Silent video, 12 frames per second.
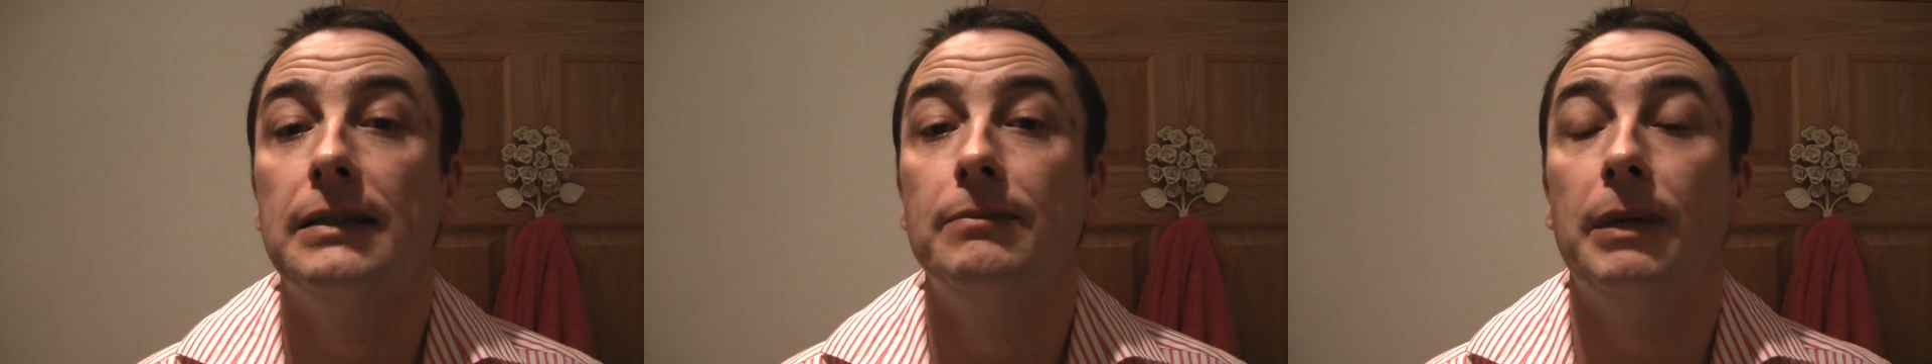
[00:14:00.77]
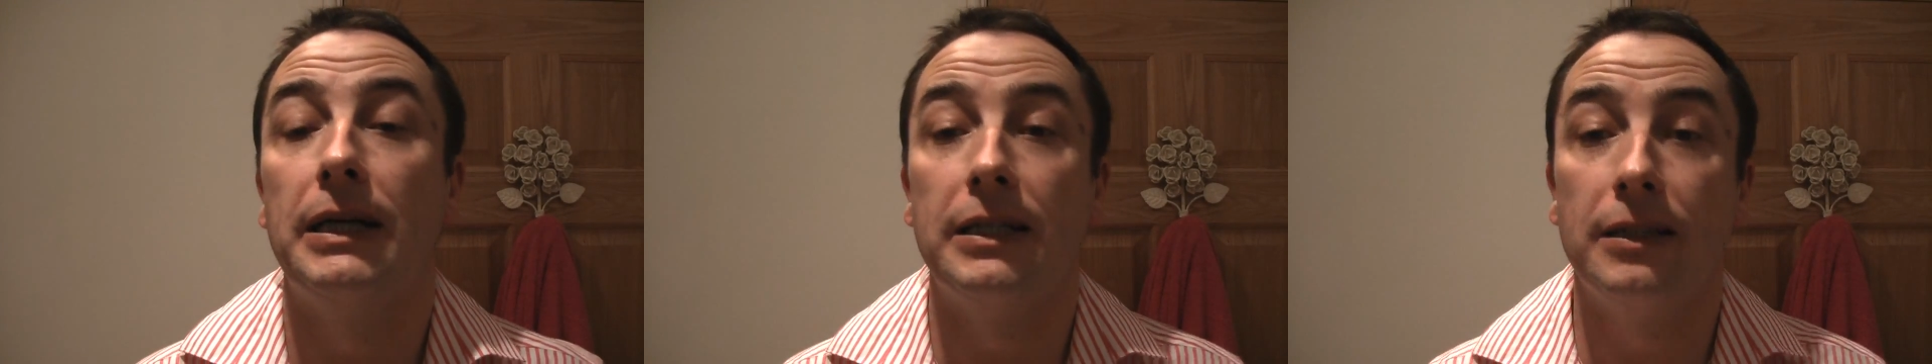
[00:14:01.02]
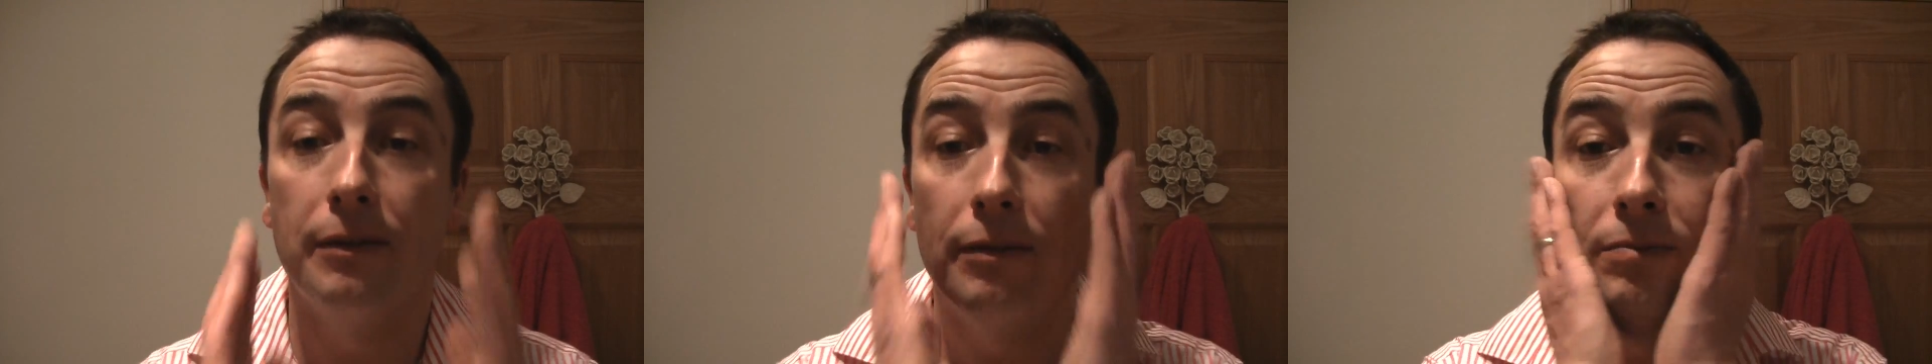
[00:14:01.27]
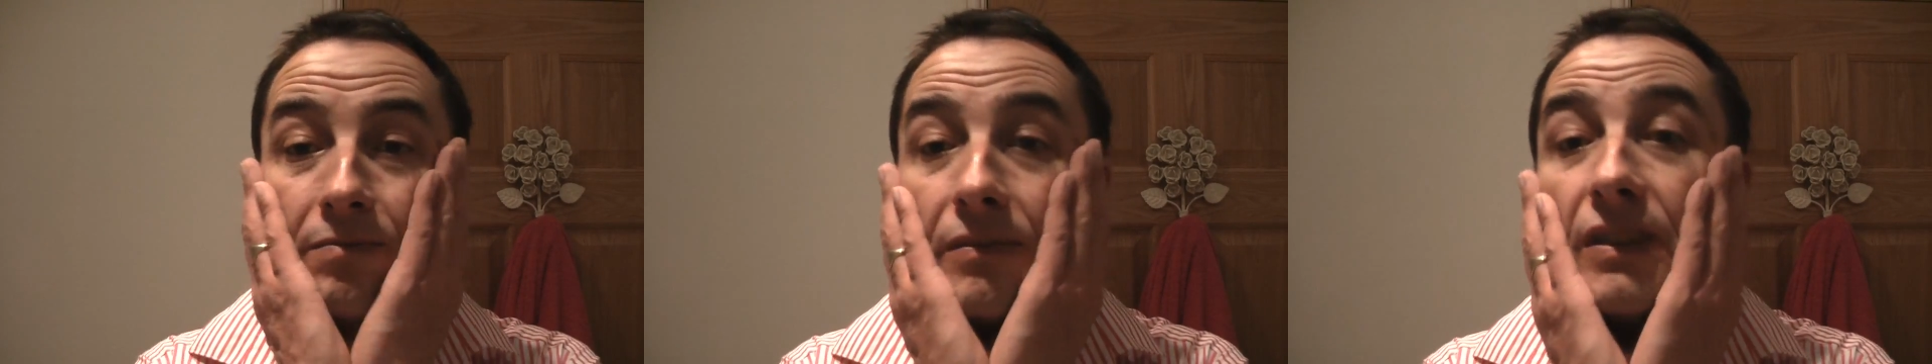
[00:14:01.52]
my
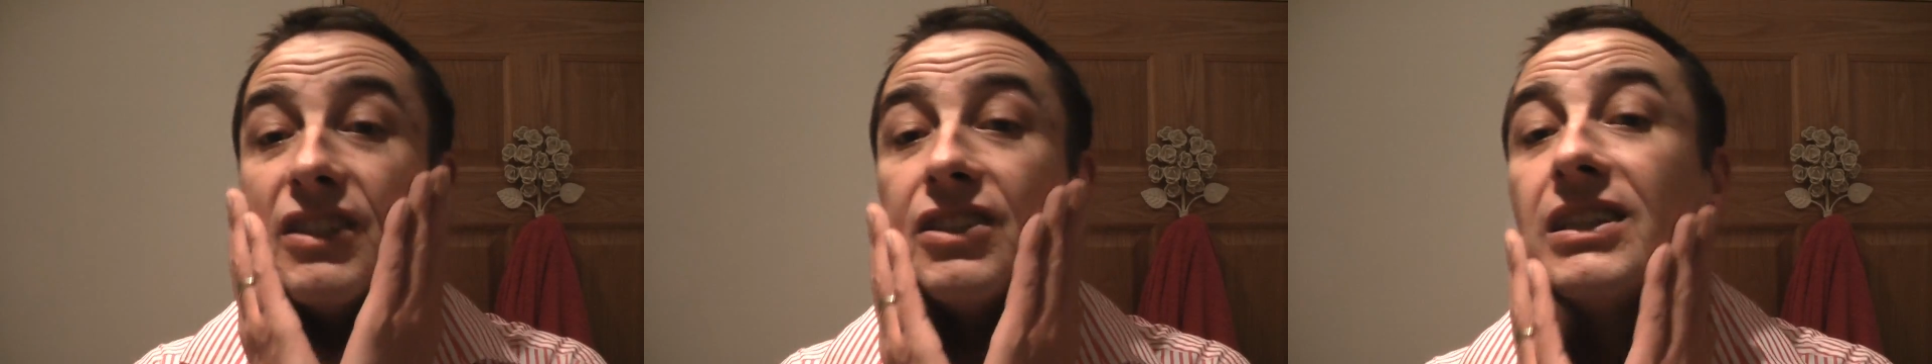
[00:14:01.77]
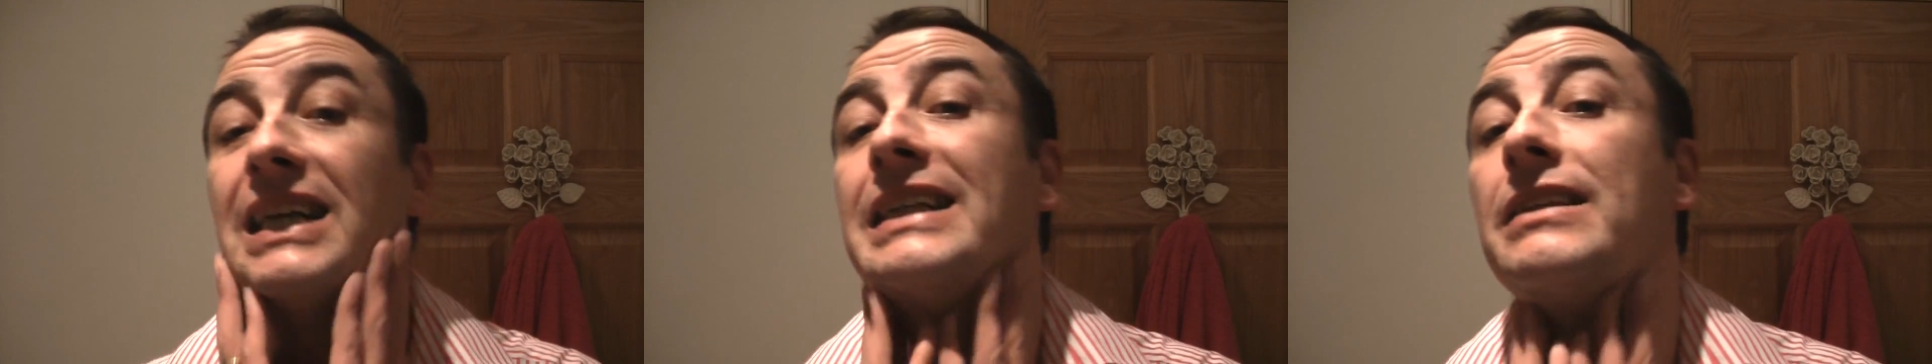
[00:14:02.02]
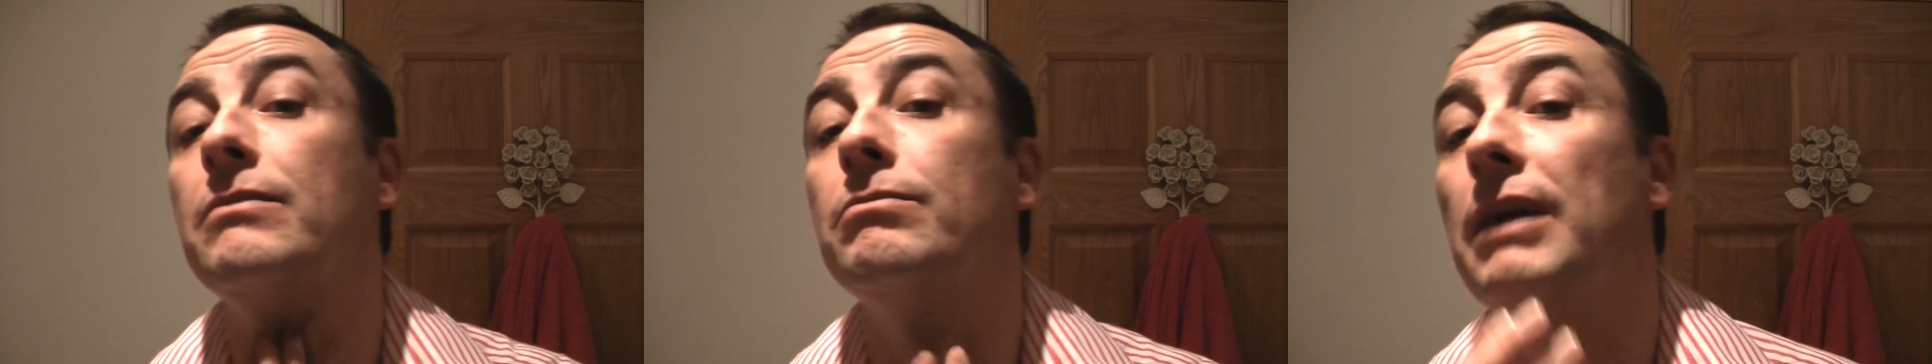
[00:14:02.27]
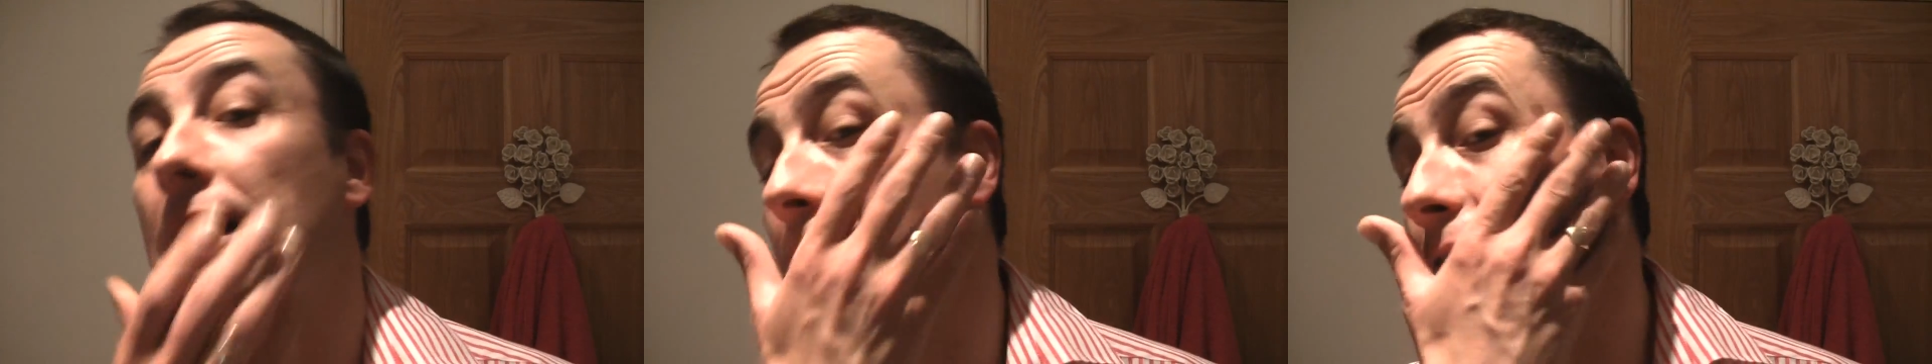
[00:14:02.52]
skin,
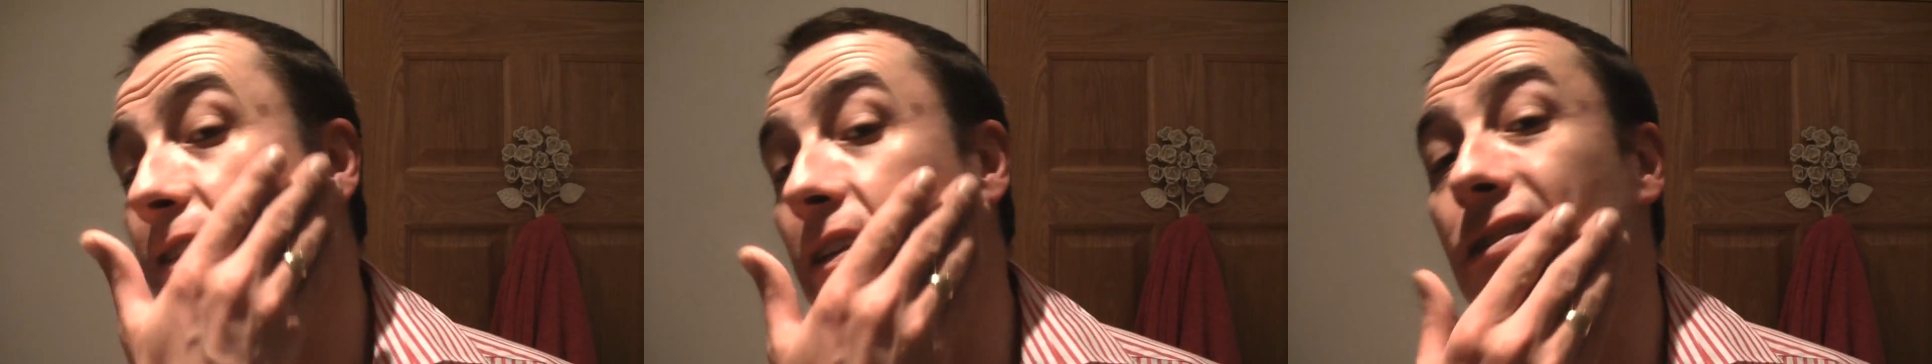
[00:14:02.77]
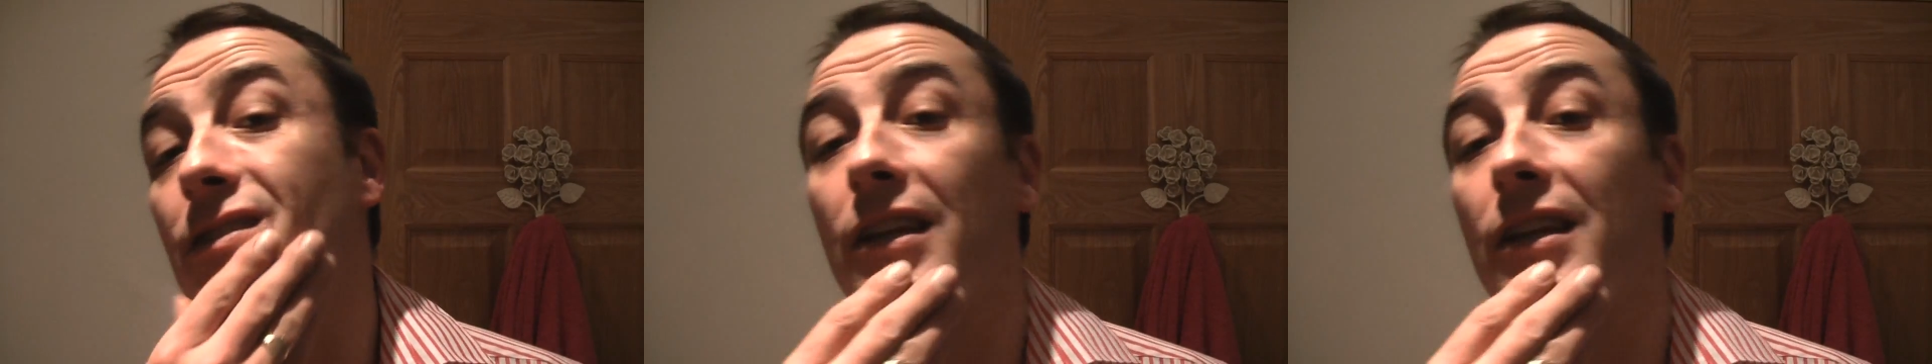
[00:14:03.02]
and it feels